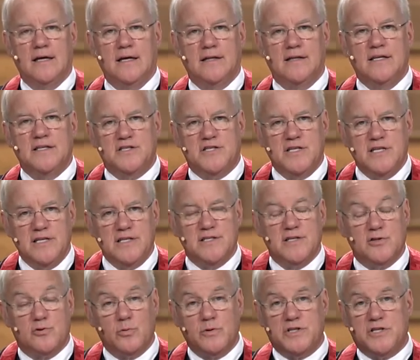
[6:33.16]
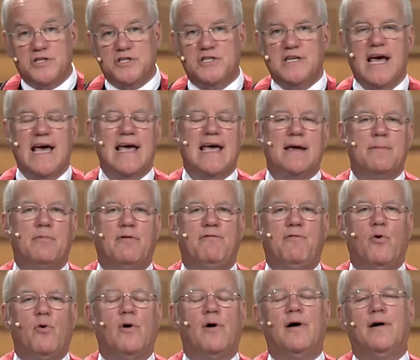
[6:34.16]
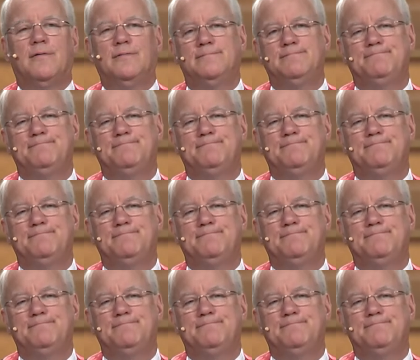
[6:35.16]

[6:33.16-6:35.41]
That Jesus would stay before